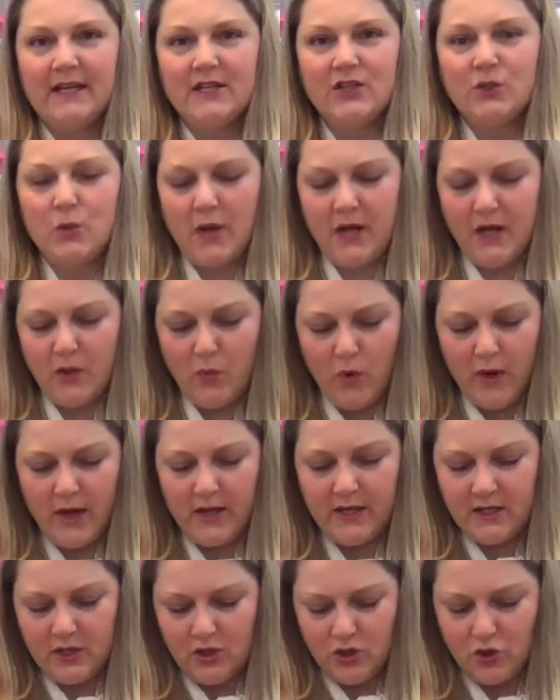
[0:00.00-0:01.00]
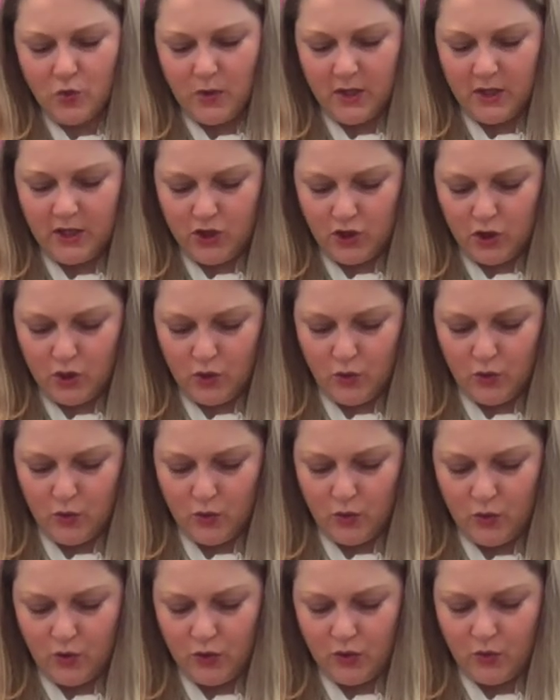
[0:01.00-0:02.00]
21,
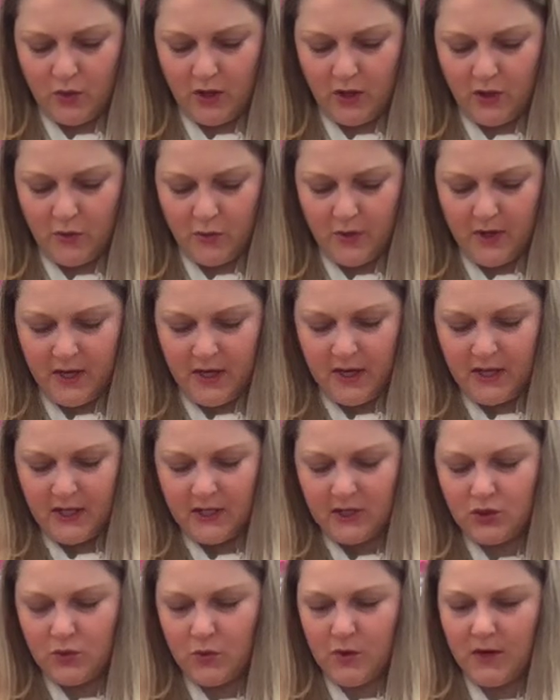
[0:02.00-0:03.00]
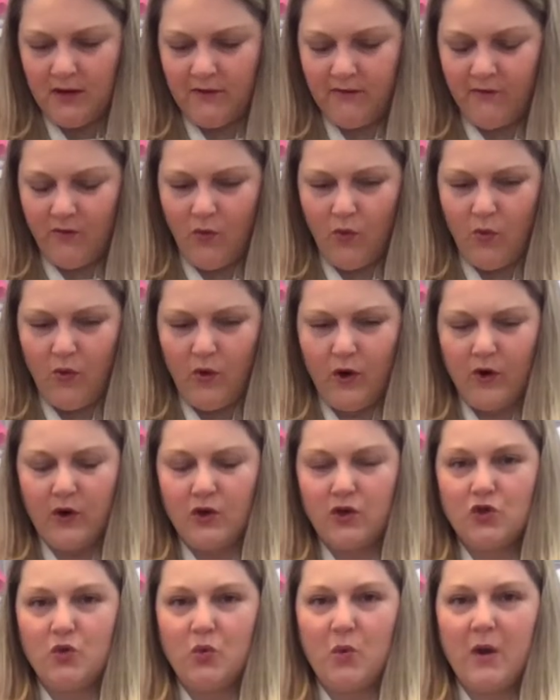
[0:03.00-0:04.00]
22, 23, 24,
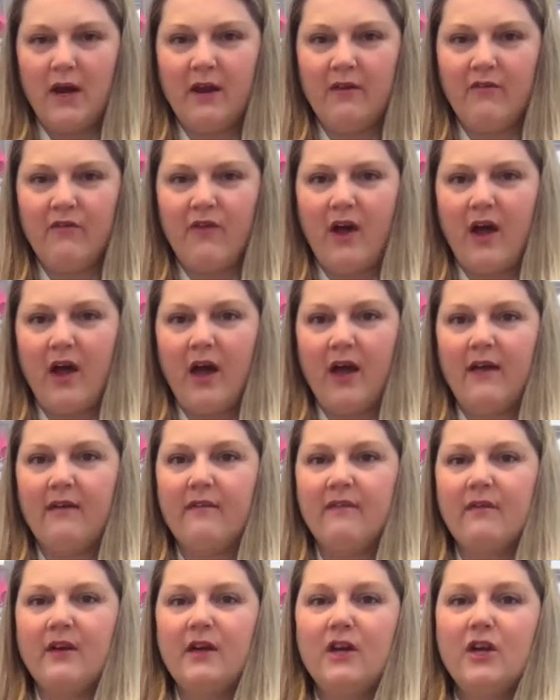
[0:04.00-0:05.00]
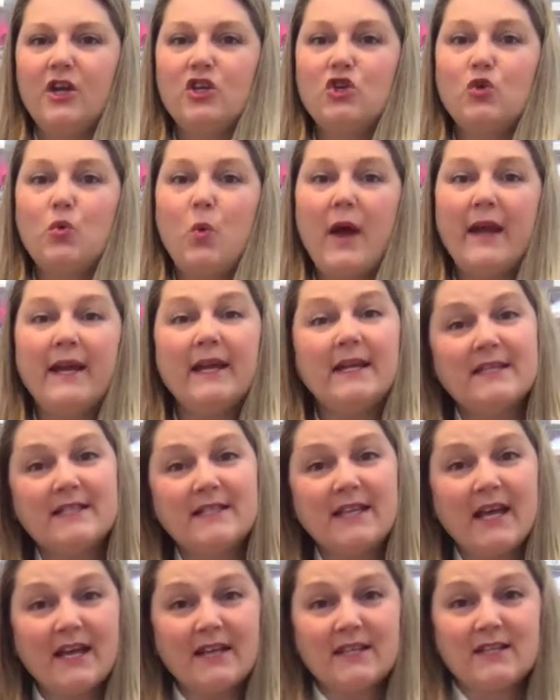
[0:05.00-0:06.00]
25,
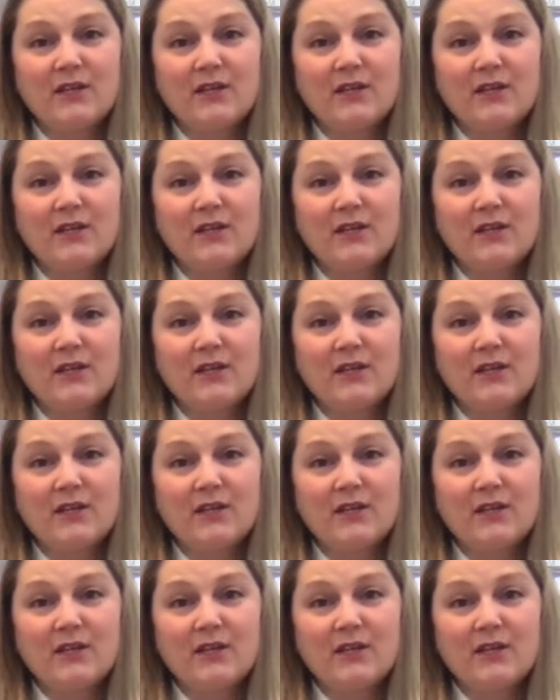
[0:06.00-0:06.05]
26.